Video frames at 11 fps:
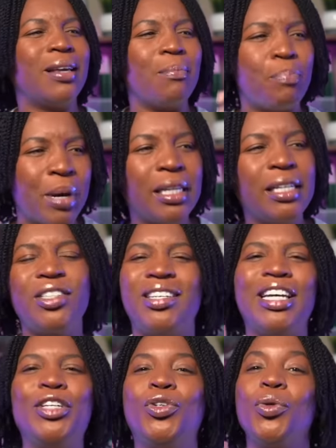
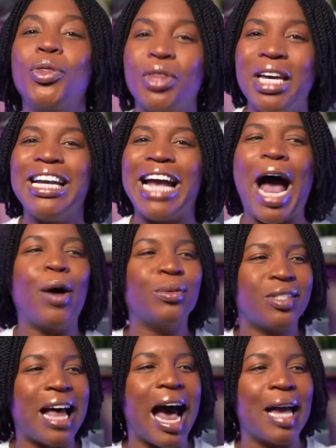ability to think
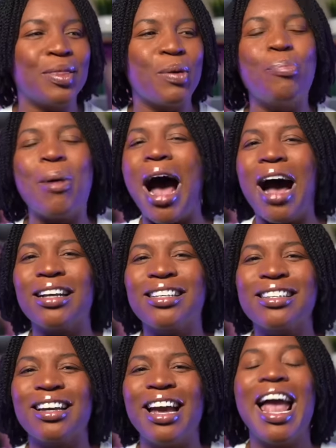outside the
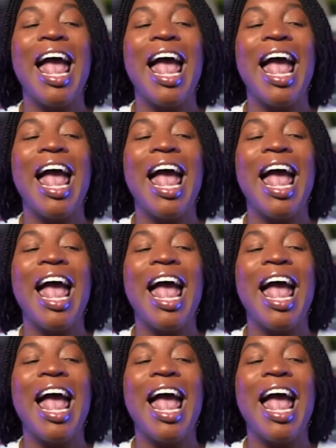box